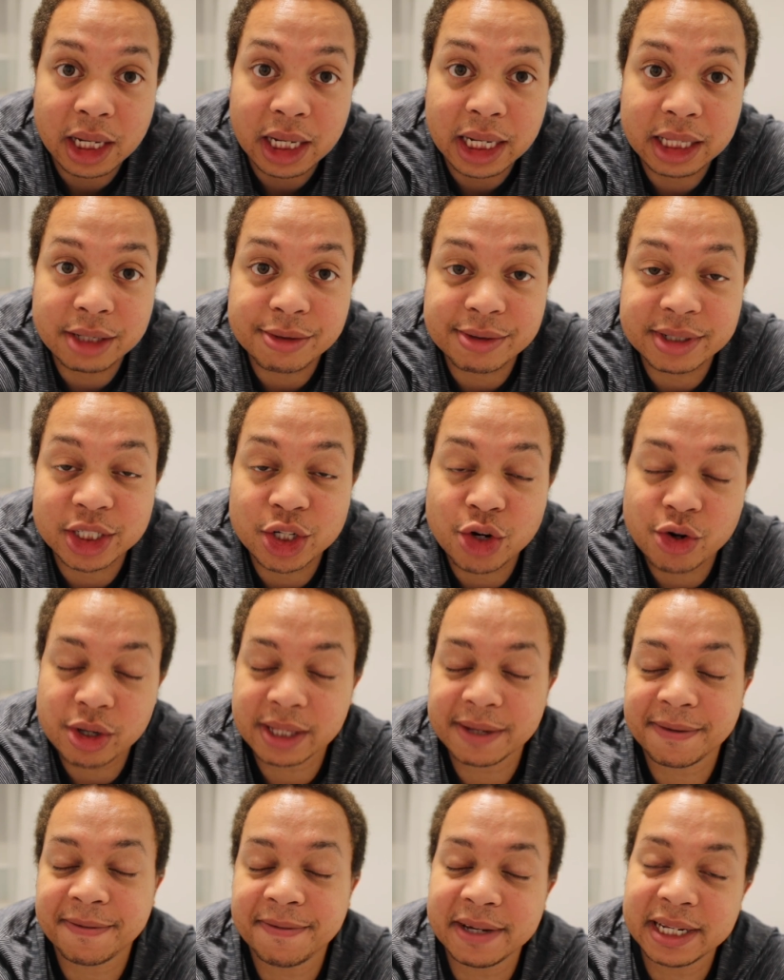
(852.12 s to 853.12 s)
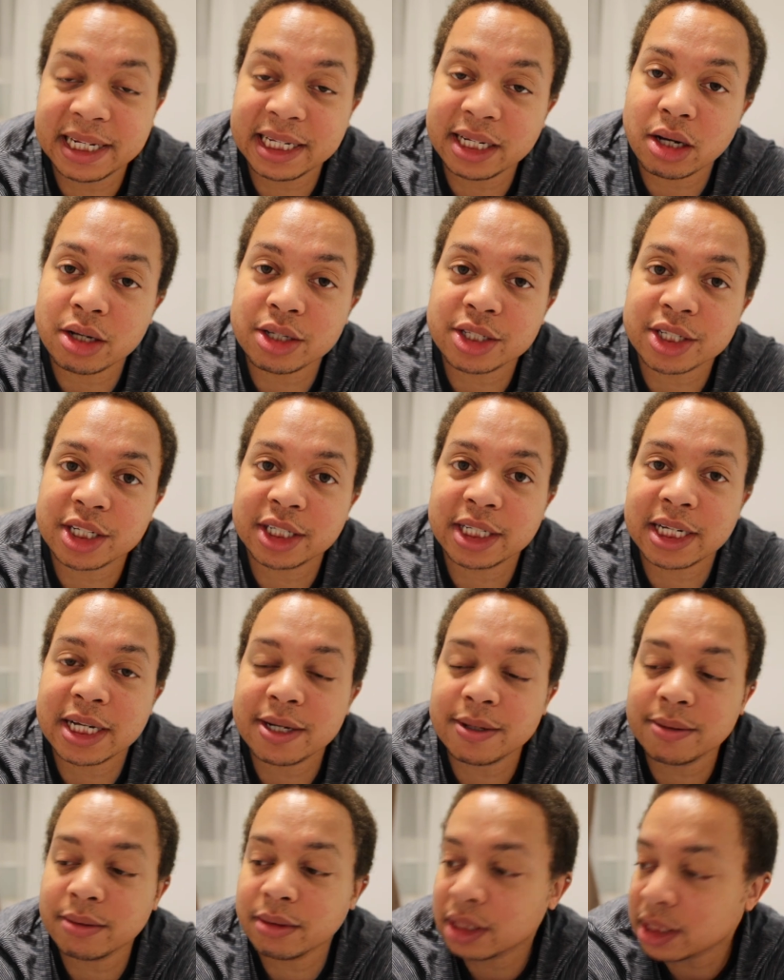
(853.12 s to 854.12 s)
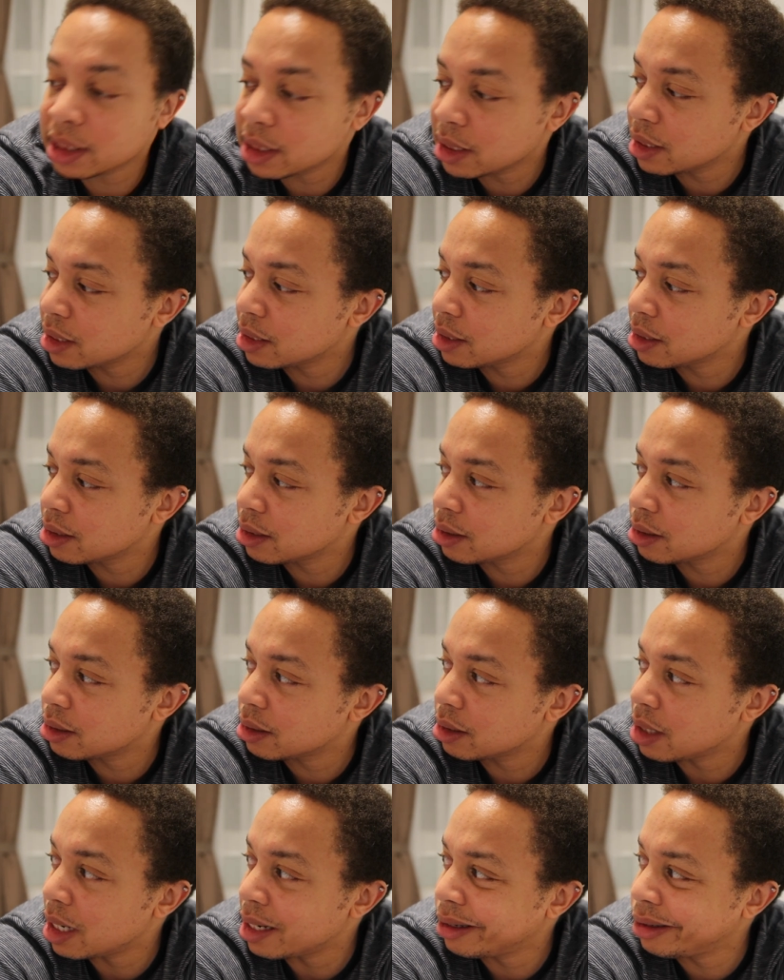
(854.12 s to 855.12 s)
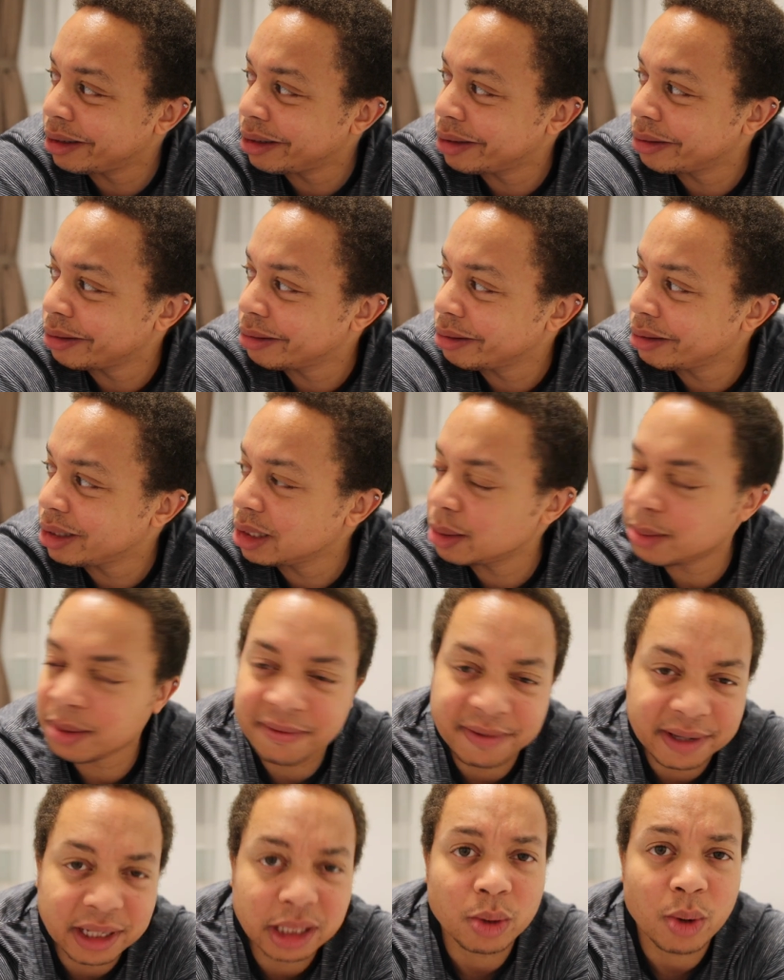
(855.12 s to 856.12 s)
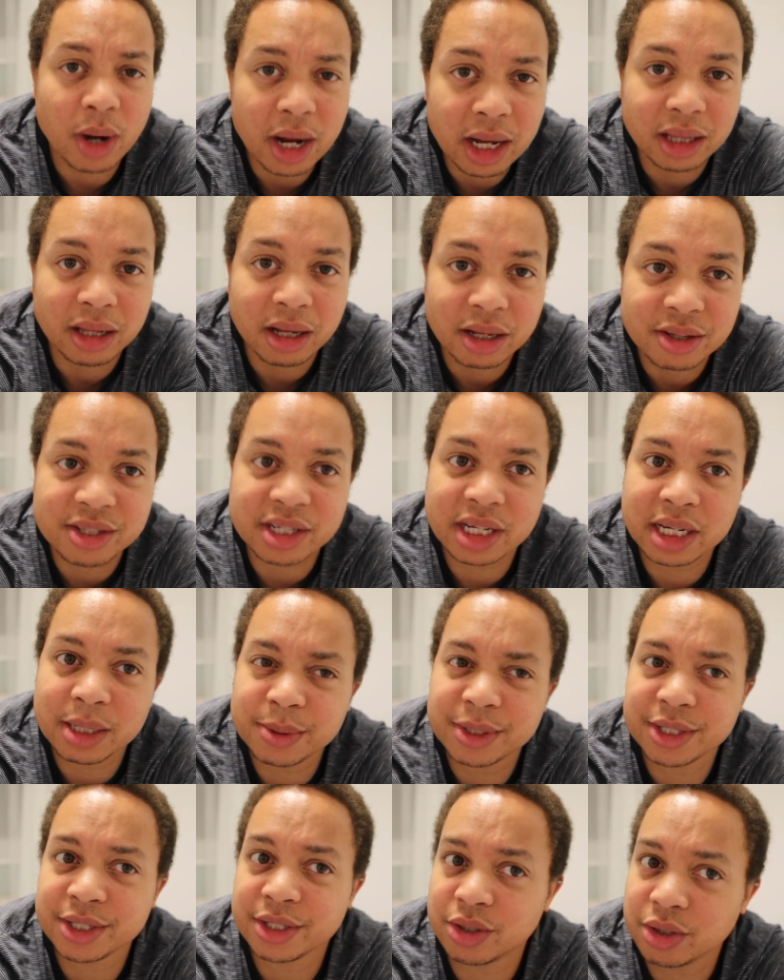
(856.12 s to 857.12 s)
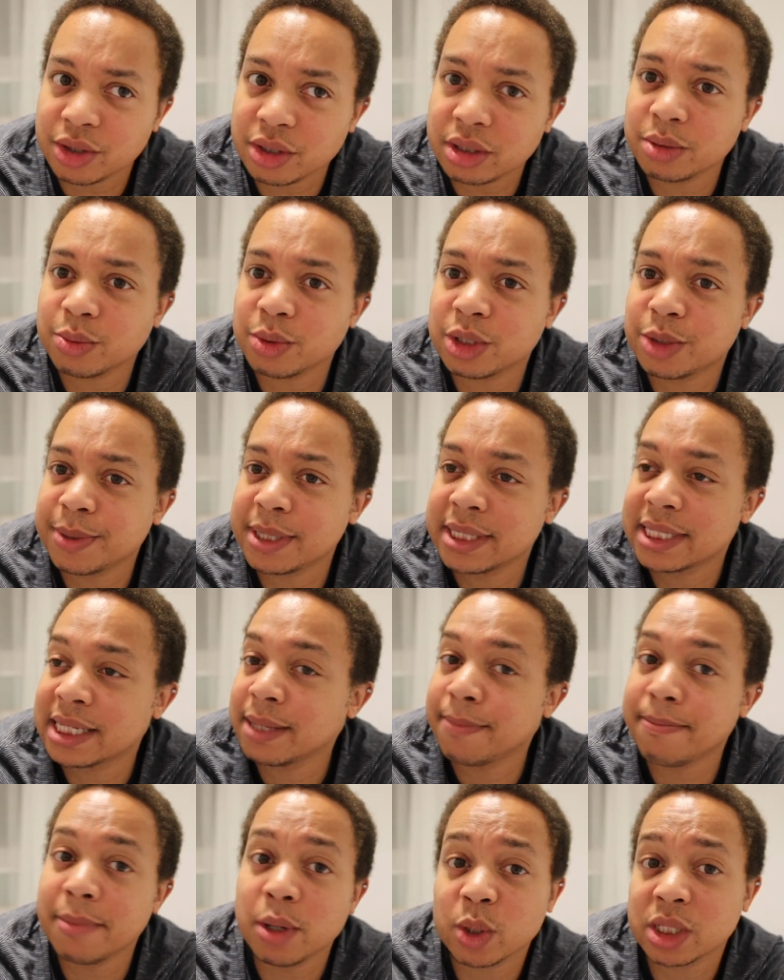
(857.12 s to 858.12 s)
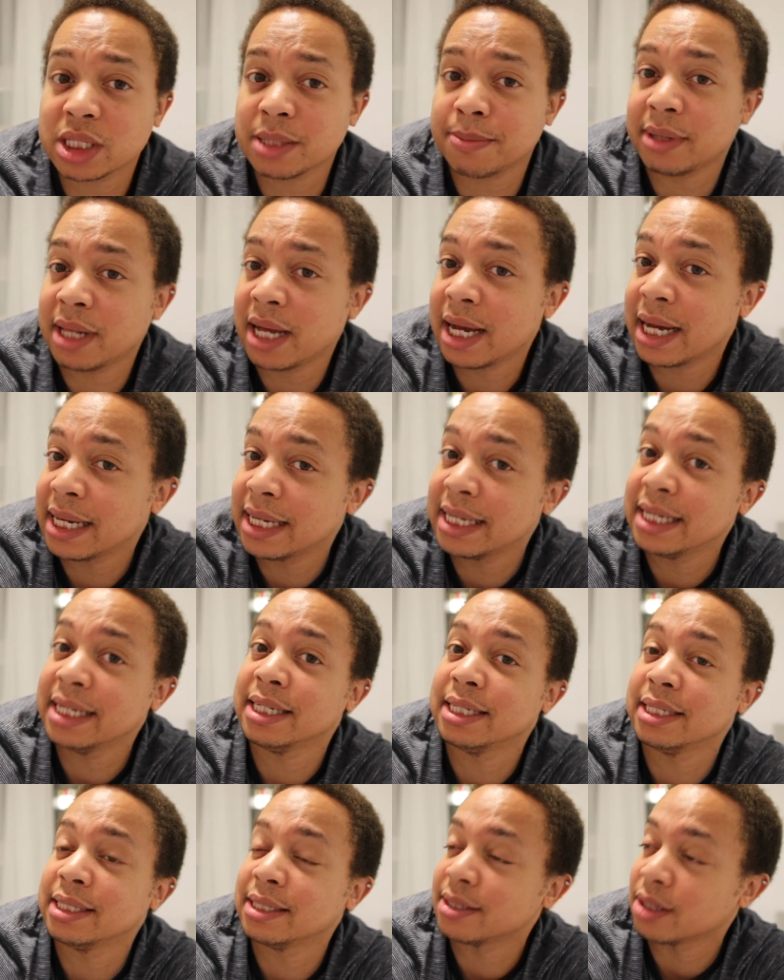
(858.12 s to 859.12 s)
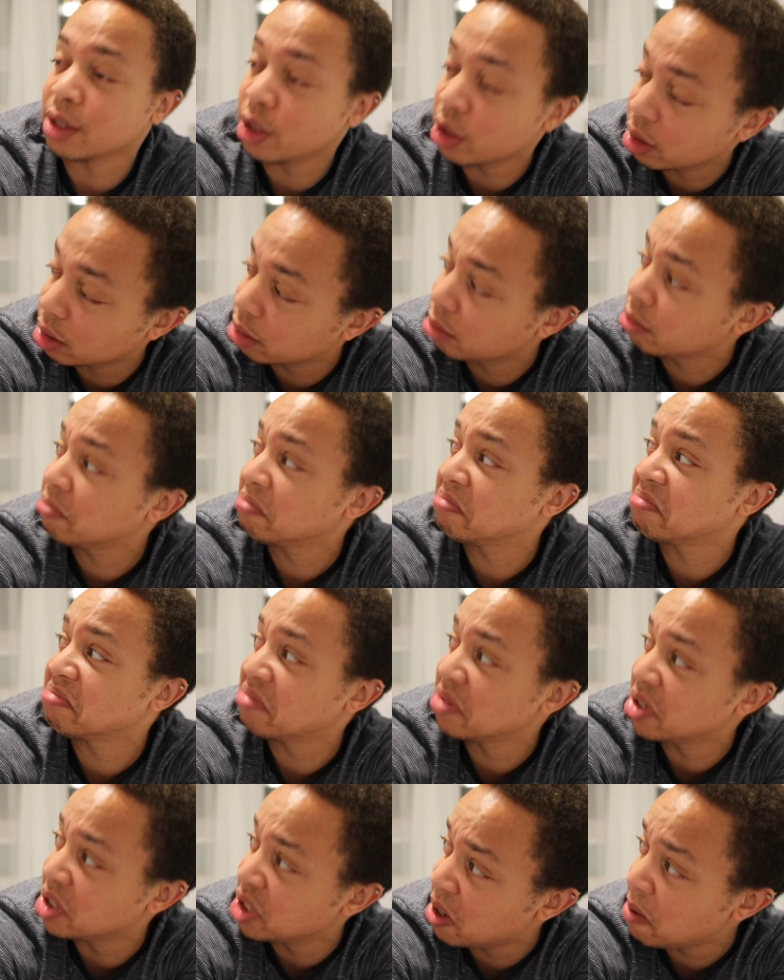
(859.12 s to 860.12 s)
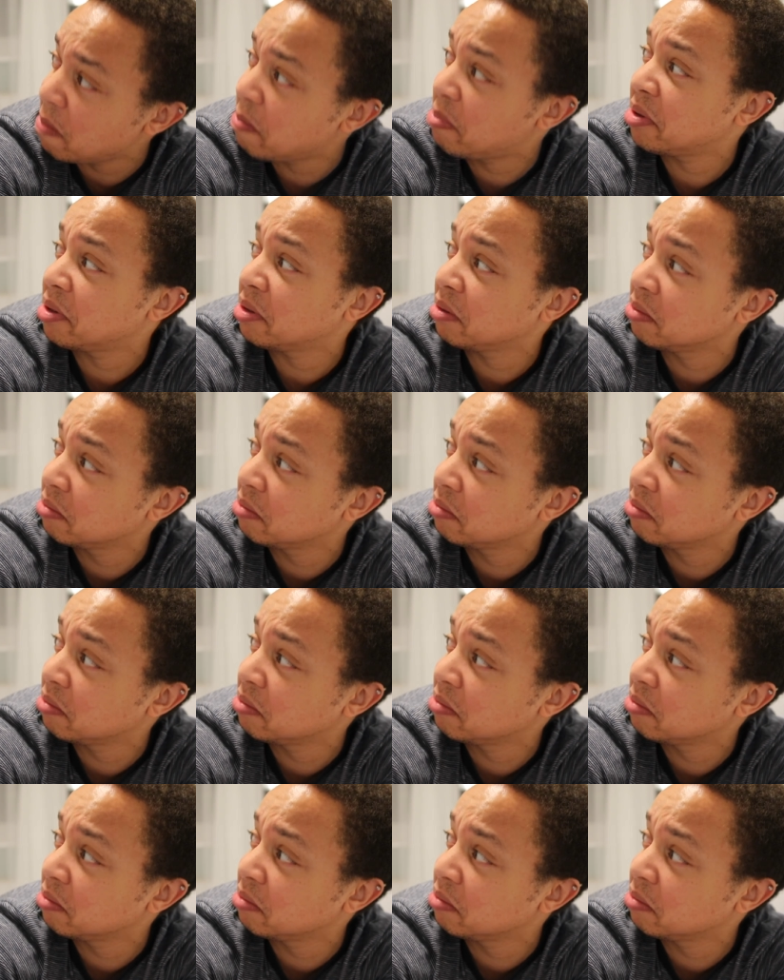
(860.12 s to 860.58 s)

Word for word: Hilary is currently feeding Oscar now. This is, I don't know, he's been feeding quite a lot today, which is good, which means that the milk supply is up.